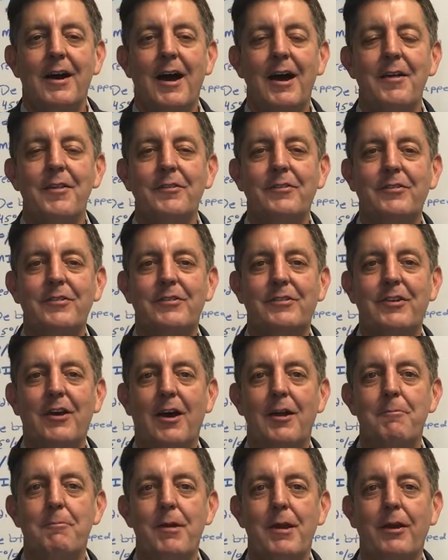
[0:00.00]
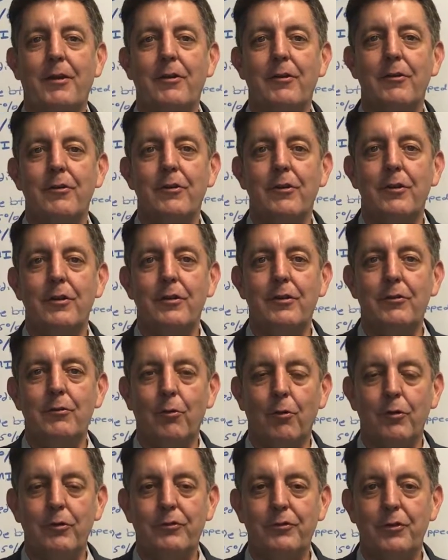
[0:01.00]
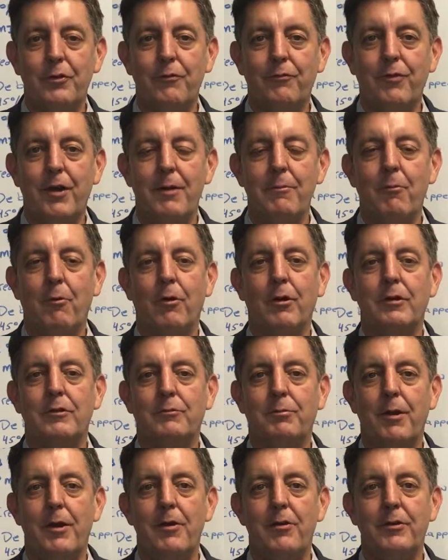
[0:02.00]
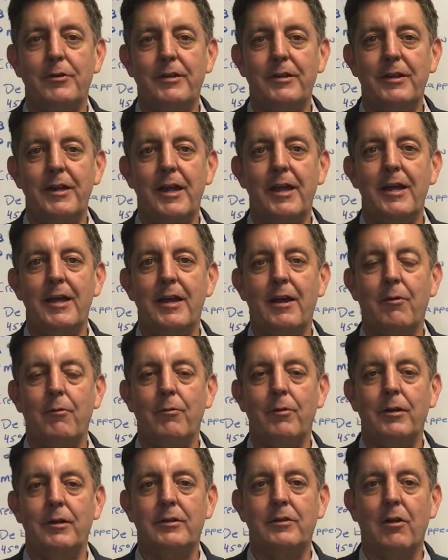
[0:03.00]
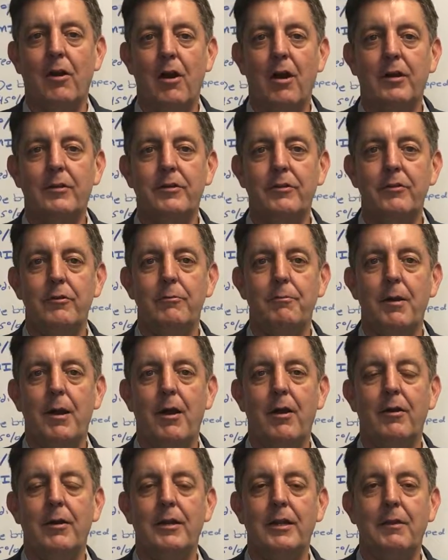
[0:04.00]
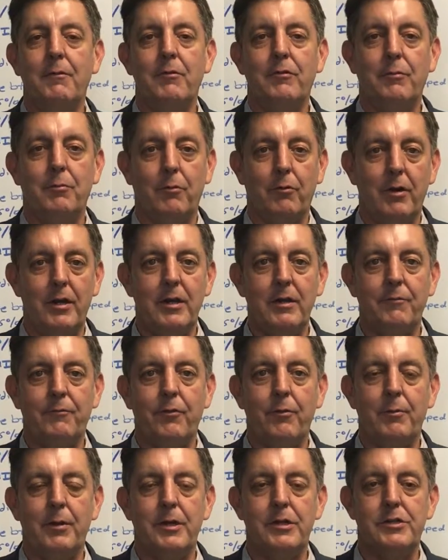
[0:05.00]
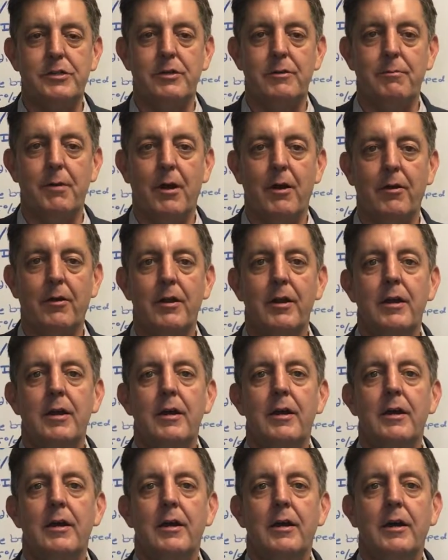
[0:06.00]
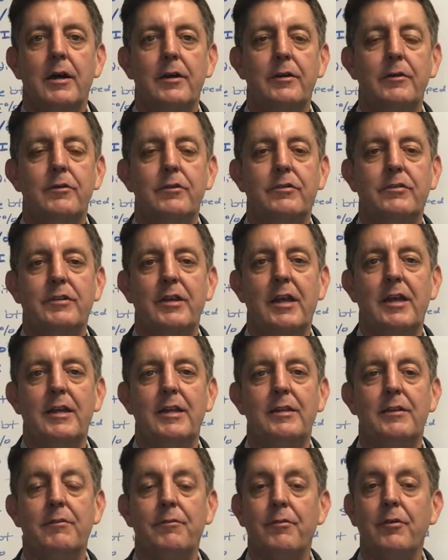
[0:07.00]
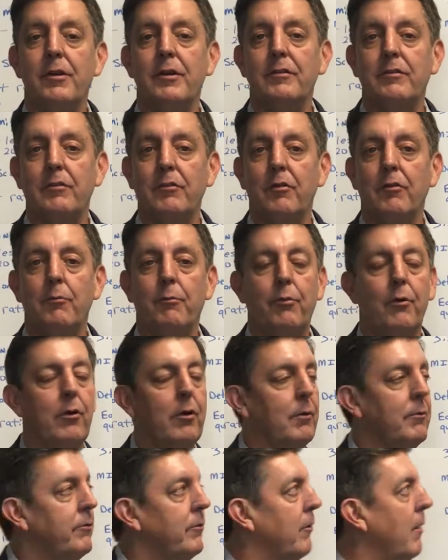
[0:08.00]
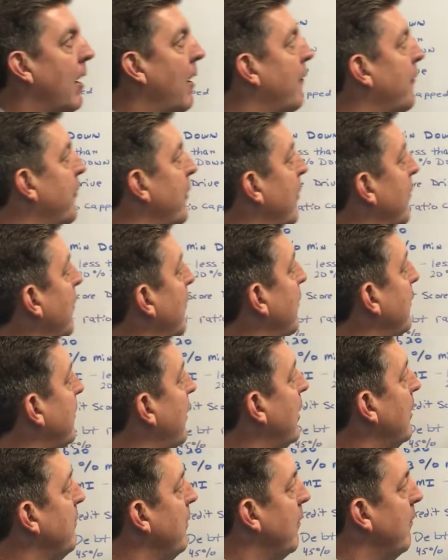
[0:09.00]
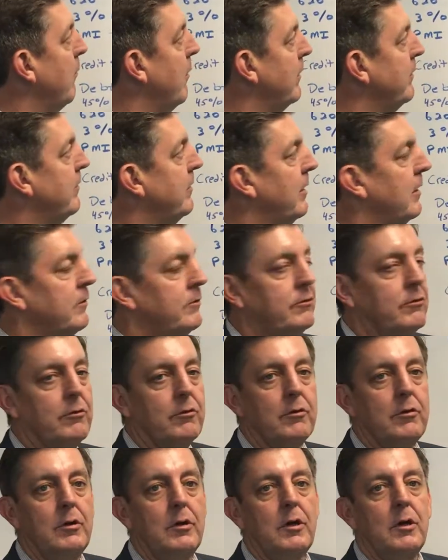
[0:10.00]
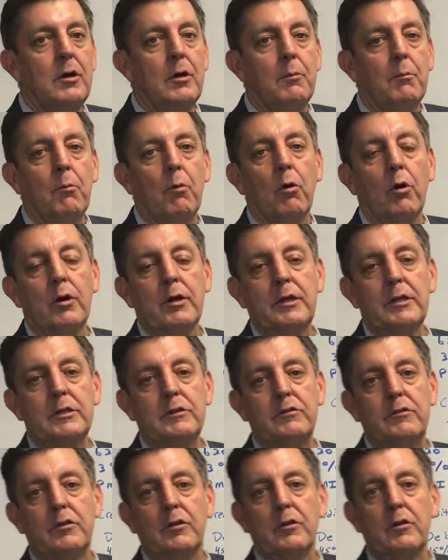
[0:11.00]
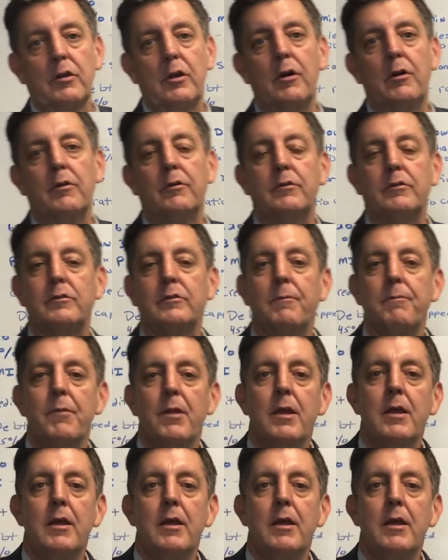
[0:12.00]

Hi, this is Todd Baker, your certified mortgage planner. Today, I want to talk to you about and give you some great information about understanding the various loan programs that are out there when we're talking about residential mortgage loans.